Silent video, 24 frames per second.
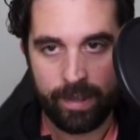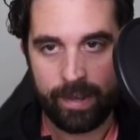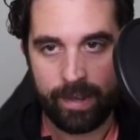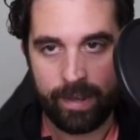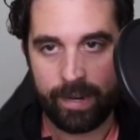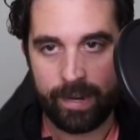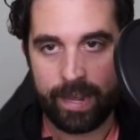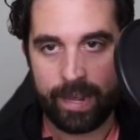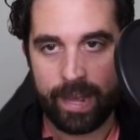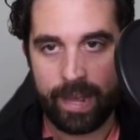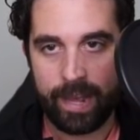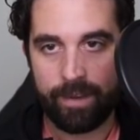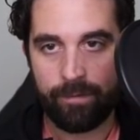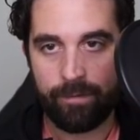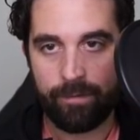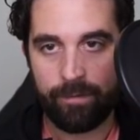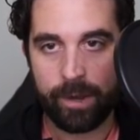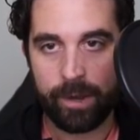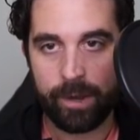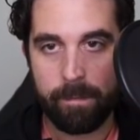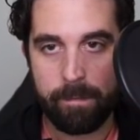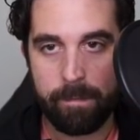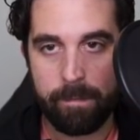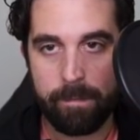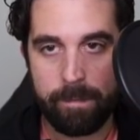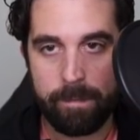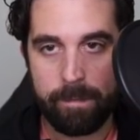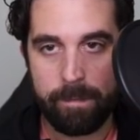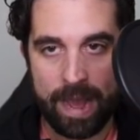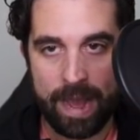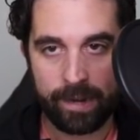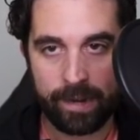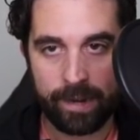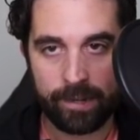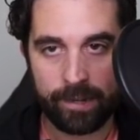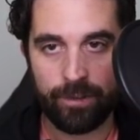And again, if we go
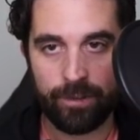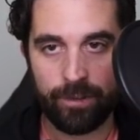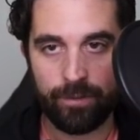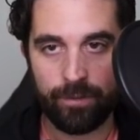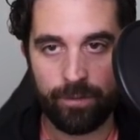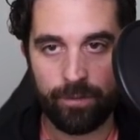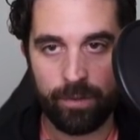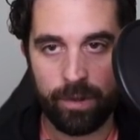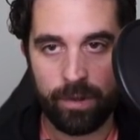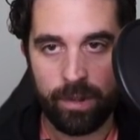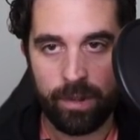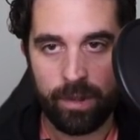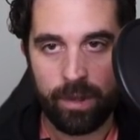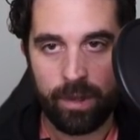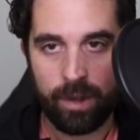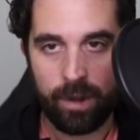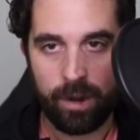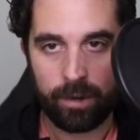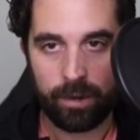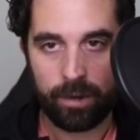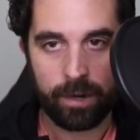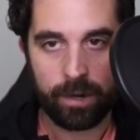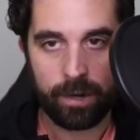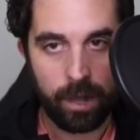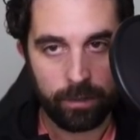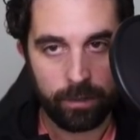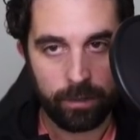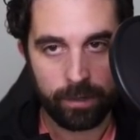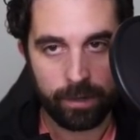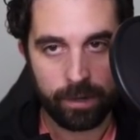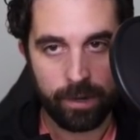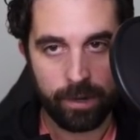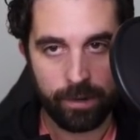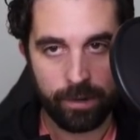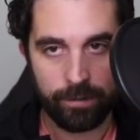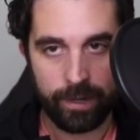back to our color
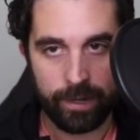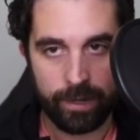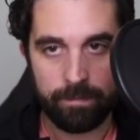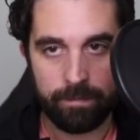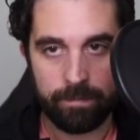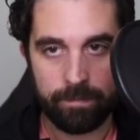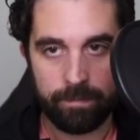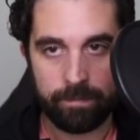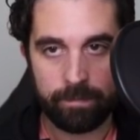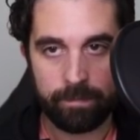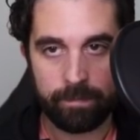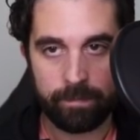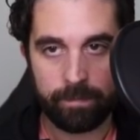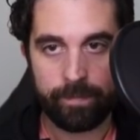coding,